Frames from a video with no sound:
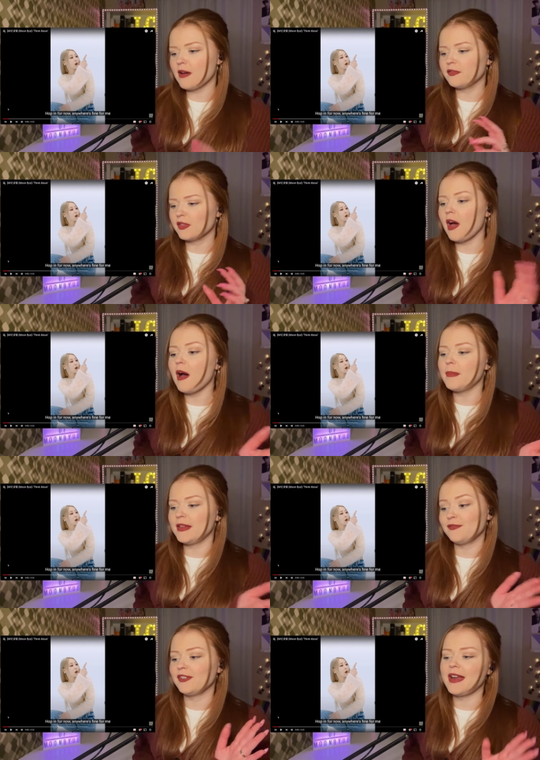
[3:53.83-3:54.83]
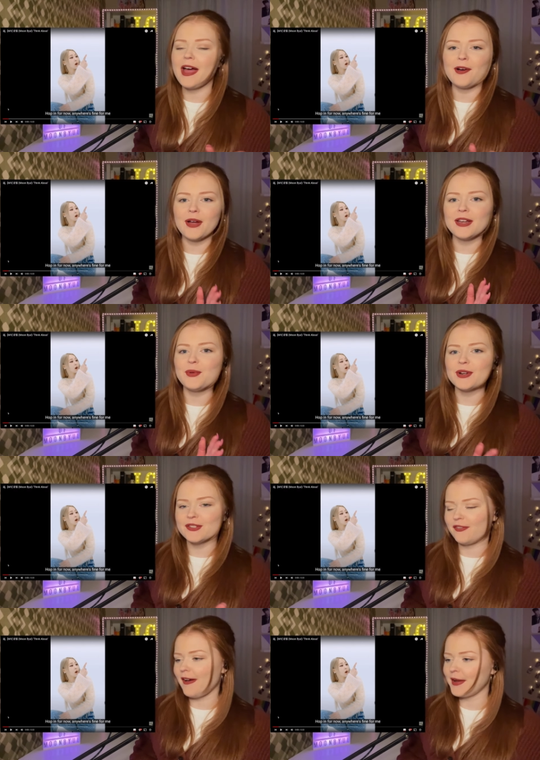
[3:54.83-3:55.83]
off with Hop In for Now,
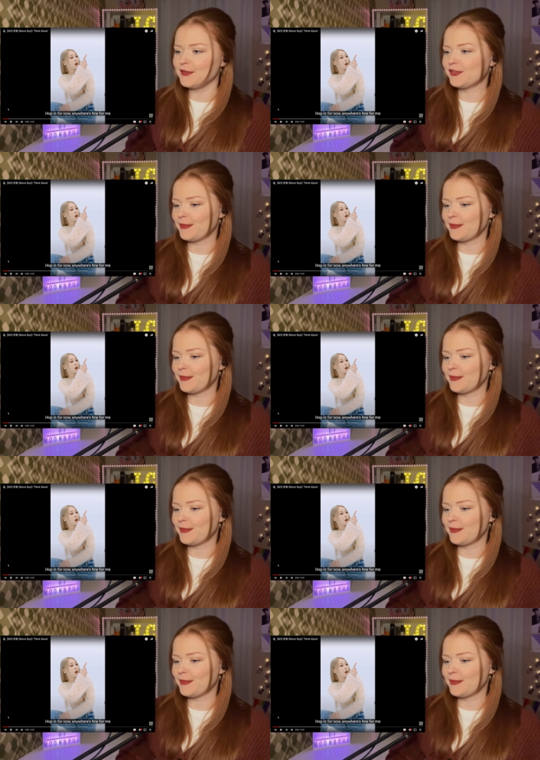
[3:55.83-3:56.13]
Anywhere's Fine for